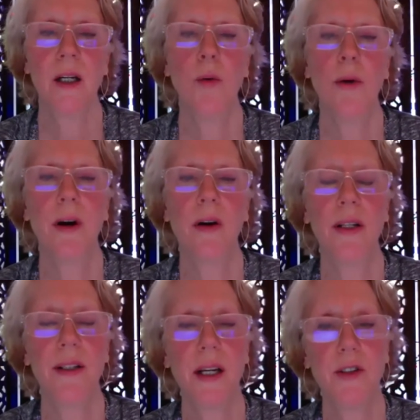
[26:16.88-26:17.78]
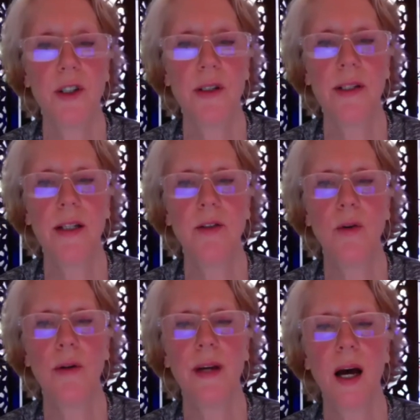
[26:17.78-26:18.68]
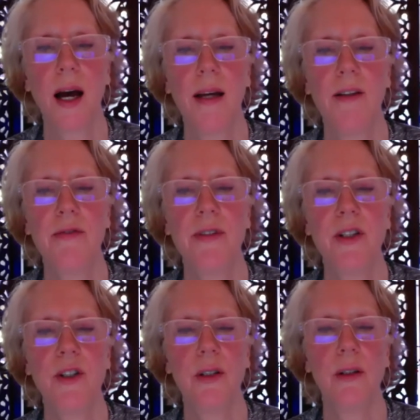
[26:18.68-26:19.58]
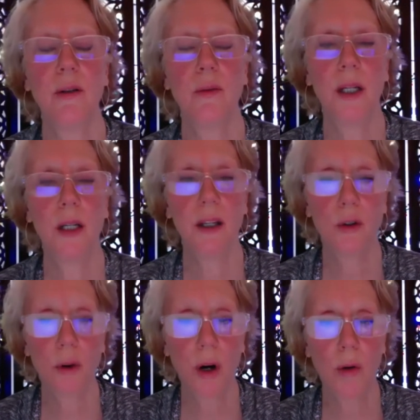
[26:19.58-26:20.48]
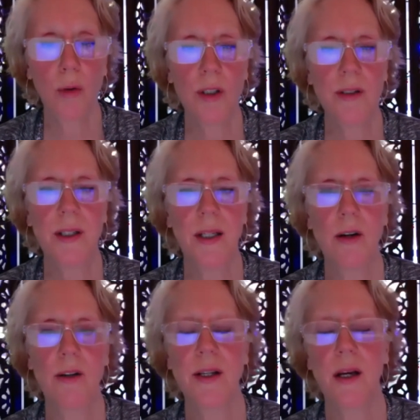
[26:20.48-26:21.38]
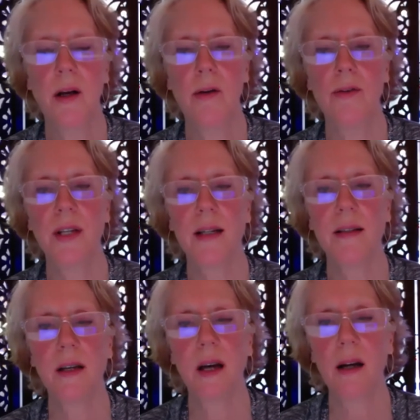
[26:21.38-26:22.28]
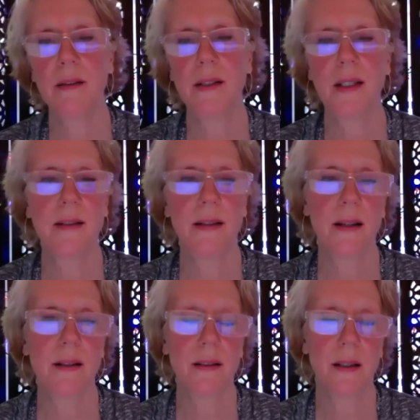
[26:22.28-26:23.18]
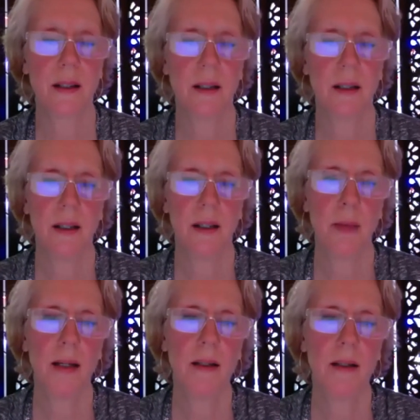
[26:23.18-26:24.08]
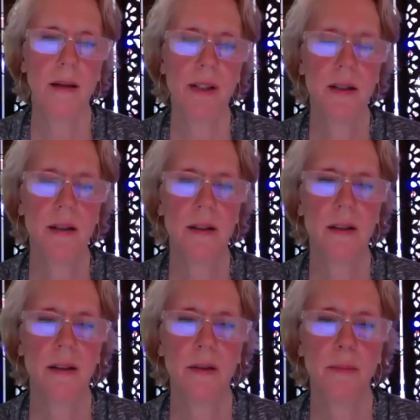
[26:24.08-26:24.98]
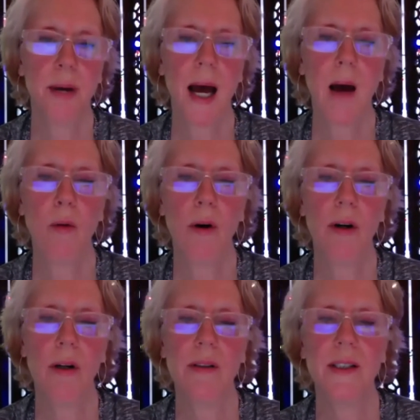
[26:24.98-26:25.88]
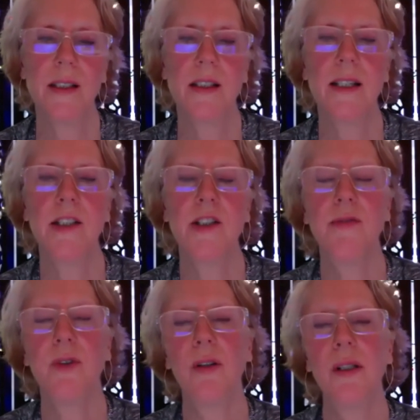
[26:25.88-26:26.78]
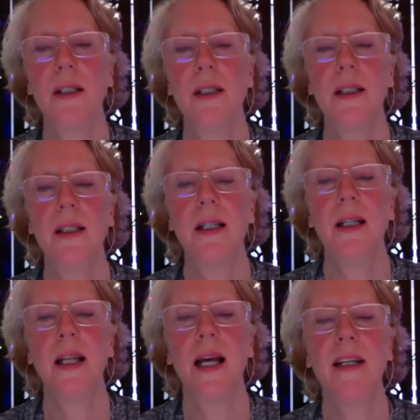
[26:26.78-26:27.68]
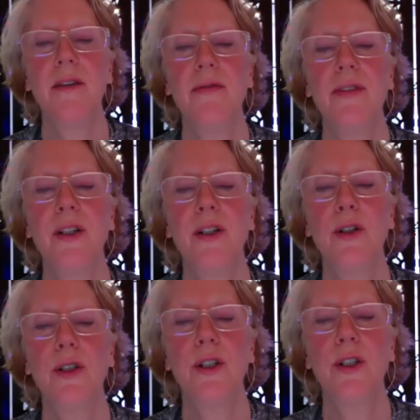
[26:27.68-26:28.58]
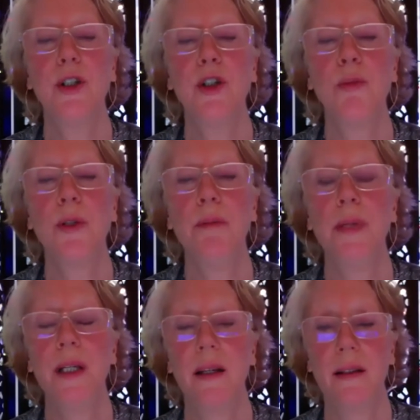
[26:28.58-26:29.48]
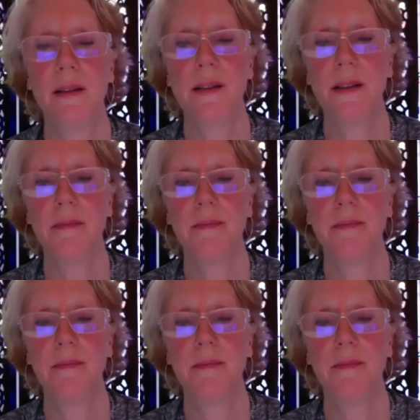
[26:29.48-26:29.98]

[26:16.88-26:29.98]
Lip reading: With our intention set toward the highest vision, we can grow to see ourselves as God sees us, magnificent, power, successful, light-filled human beings.